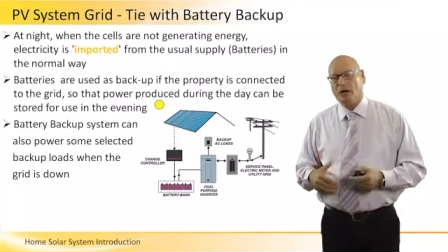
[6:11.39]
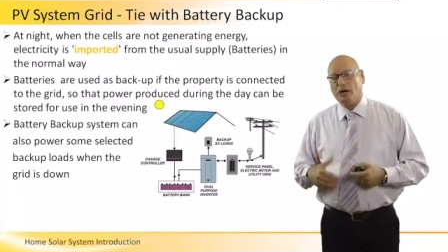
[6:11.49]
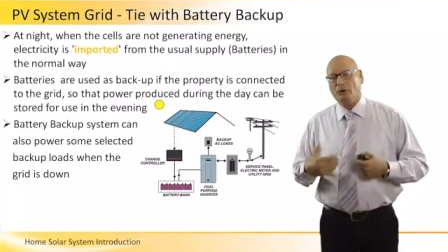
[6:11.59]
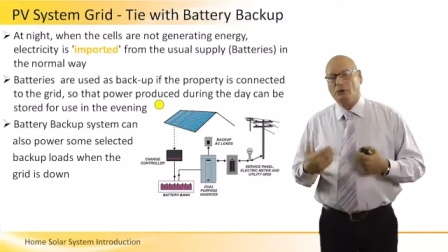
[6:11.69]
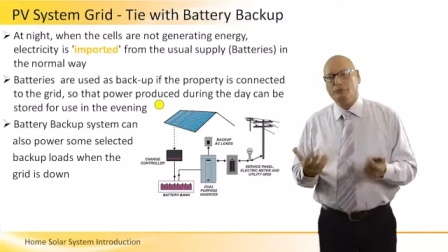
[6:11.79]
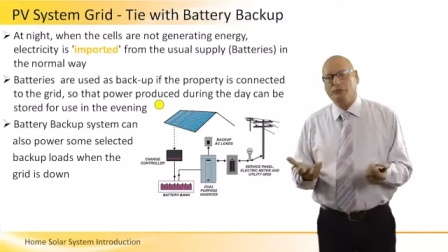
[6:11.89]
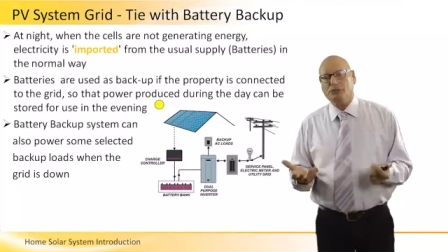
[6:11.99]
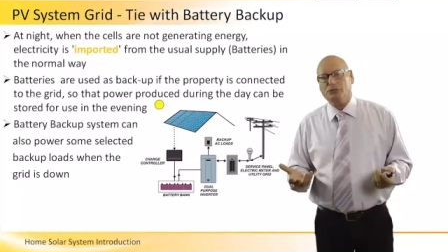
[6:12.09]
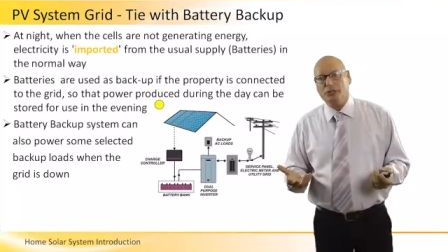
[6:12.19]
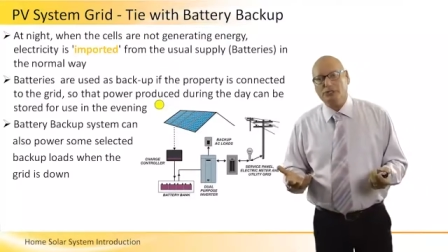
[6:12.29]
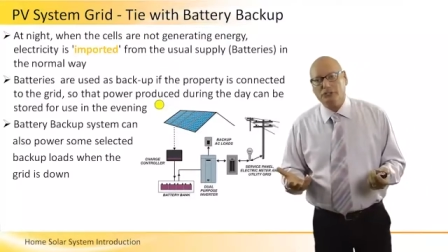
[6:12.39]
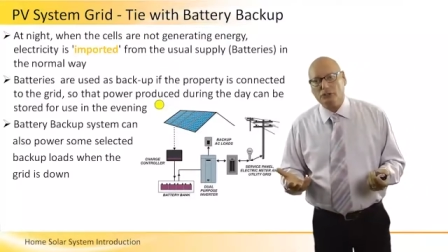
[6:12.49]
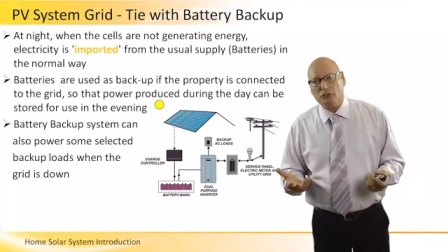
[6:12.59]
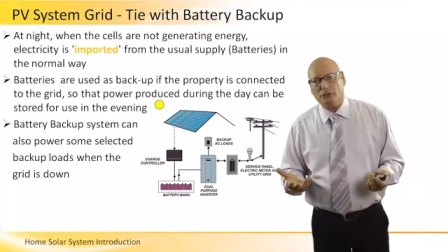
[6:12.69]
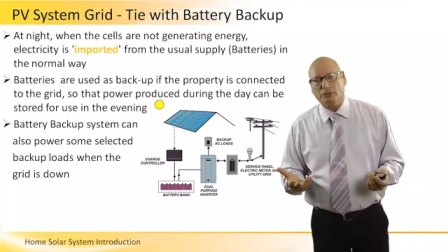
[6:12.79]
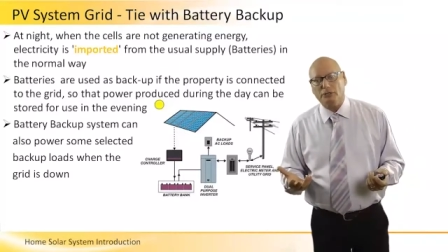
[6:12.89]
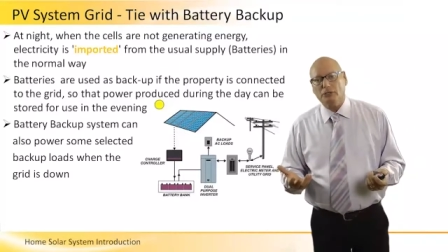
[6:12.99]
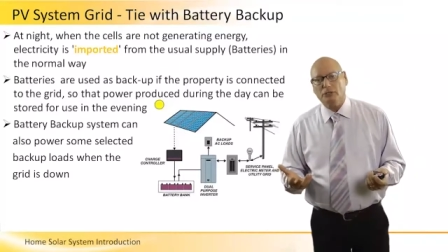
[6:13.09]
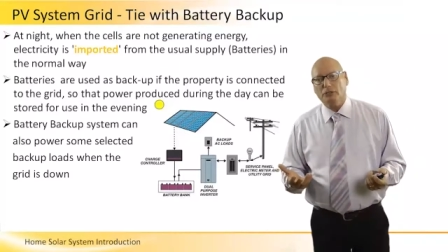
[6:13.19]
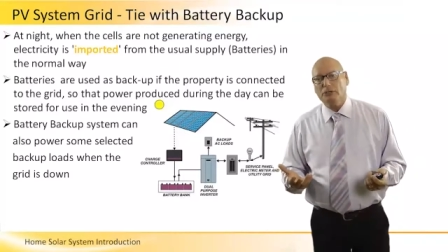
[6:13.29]
Our refrigerator at home
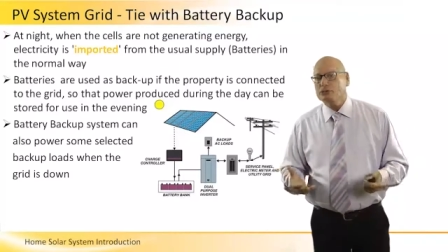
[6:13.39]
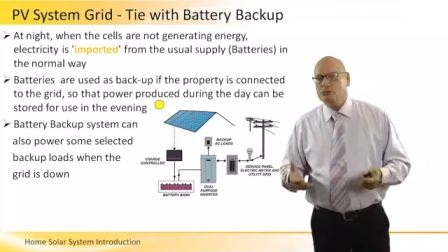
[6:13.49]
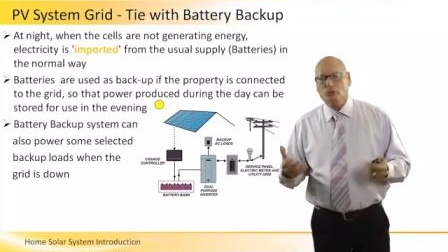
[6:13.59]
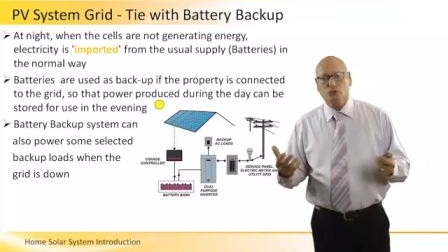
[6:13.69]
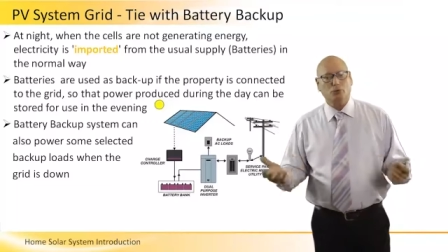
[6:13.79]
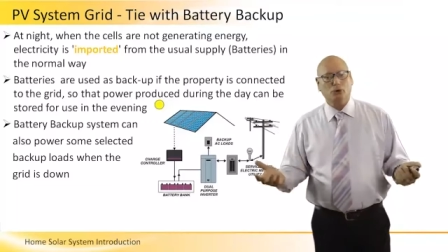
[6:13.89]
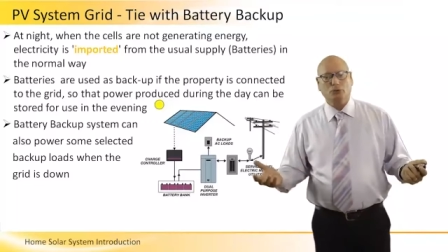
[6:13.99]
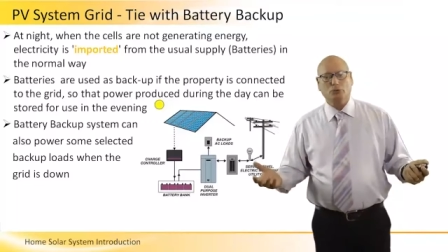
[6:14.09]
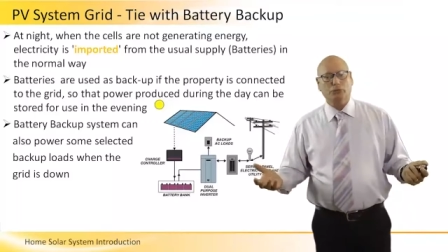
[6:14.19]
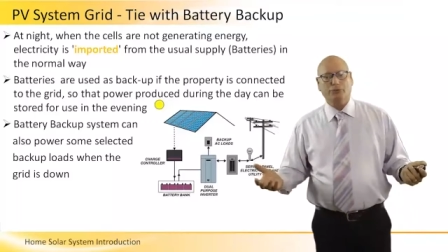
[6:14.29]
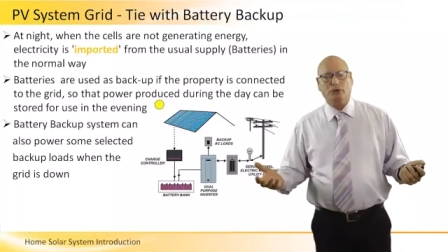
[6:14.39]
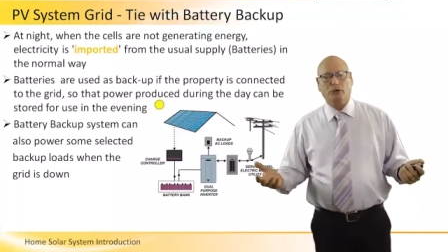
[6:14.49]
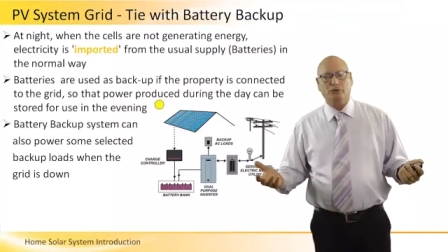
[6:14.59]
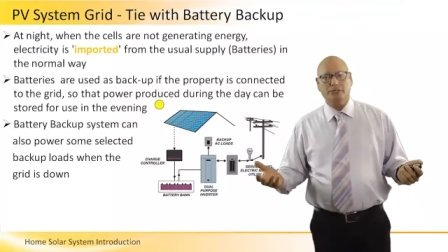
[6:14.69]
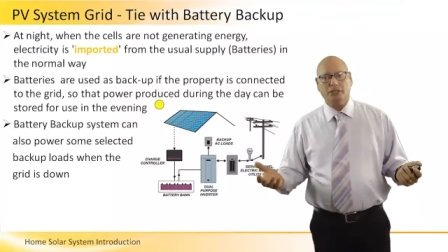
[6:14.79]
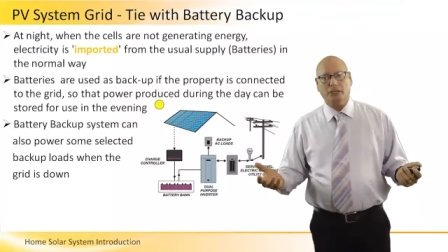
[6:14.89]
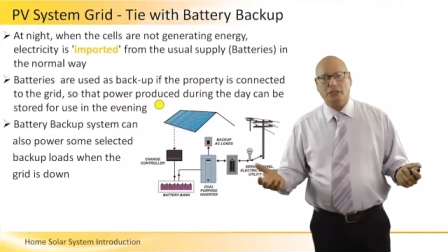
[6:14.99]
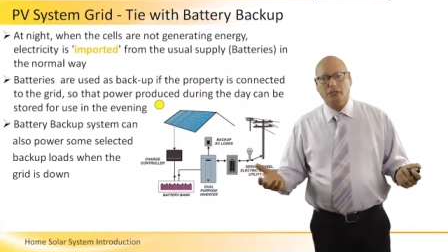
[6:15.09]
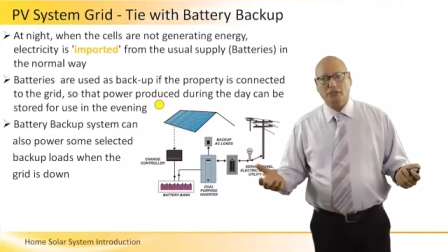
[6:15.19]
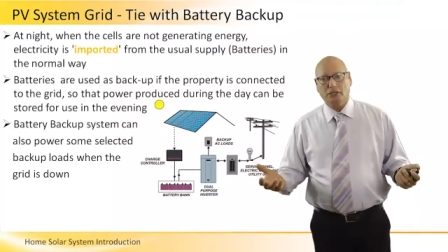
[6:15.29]
should work 24 hours a day.